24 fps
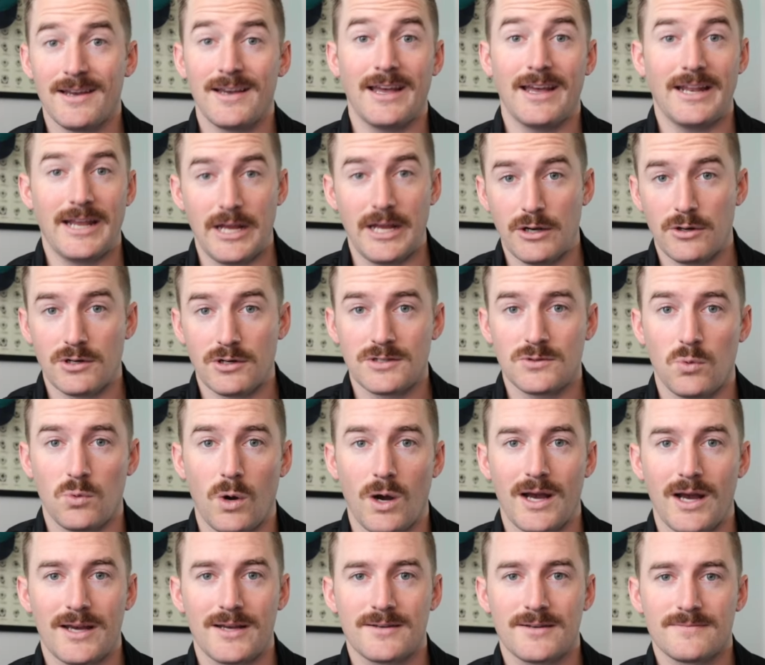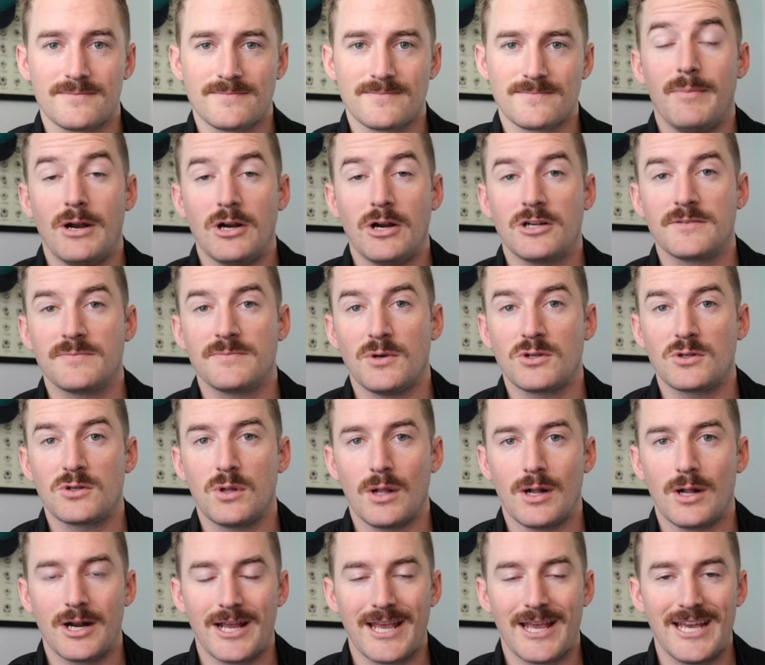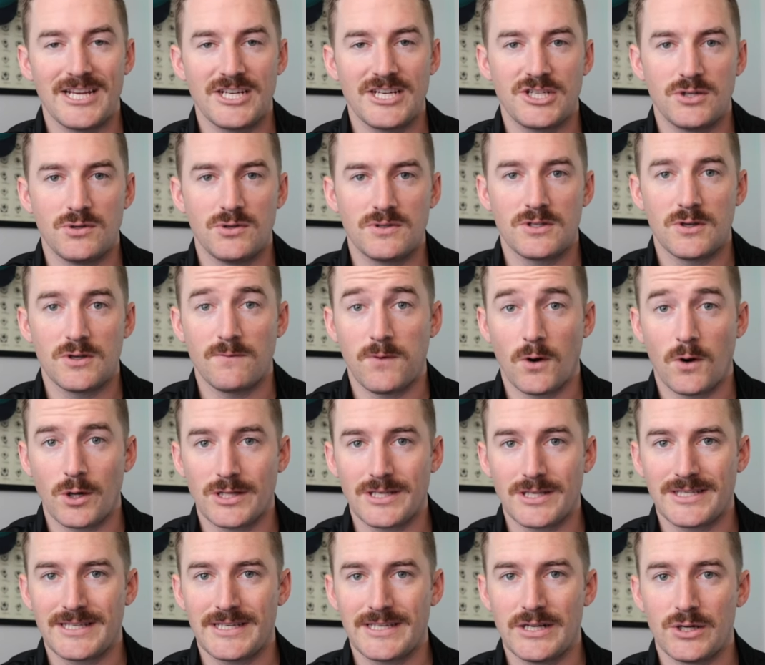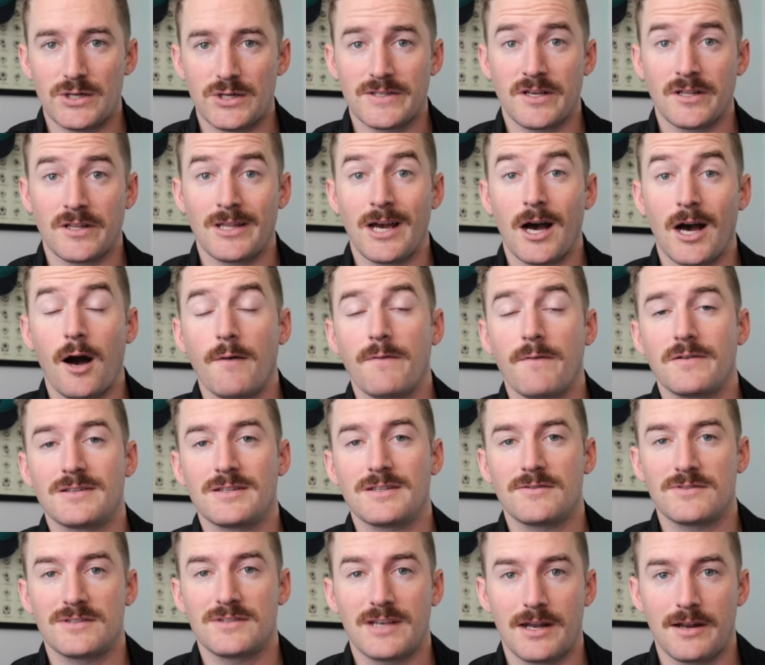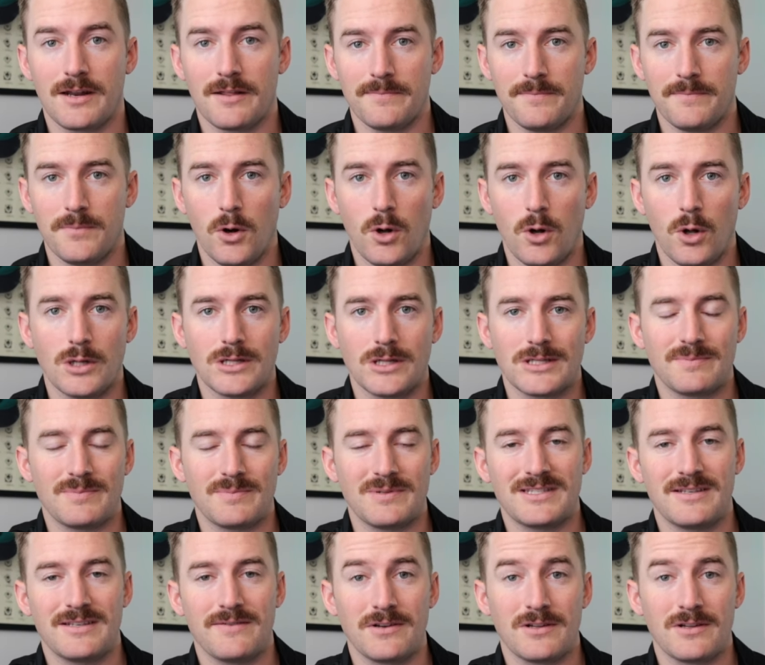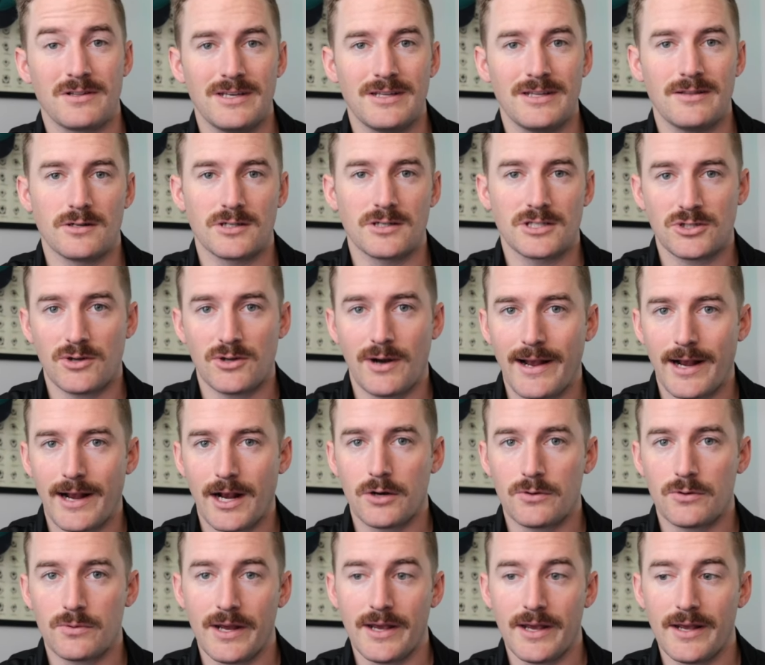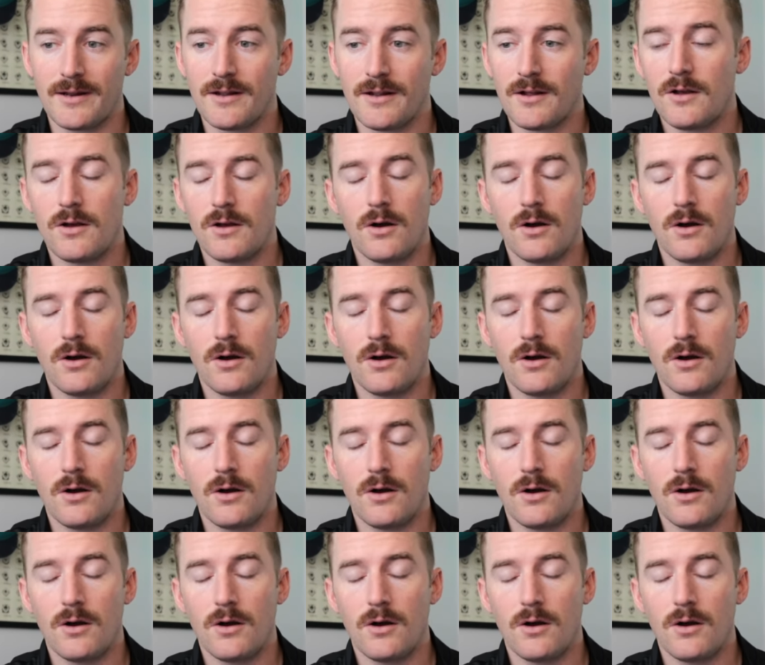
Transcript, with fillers: And here is why. The Mariners' most glaring issue so far this year is on the offensive side of the ball and specifically their strikeout rate.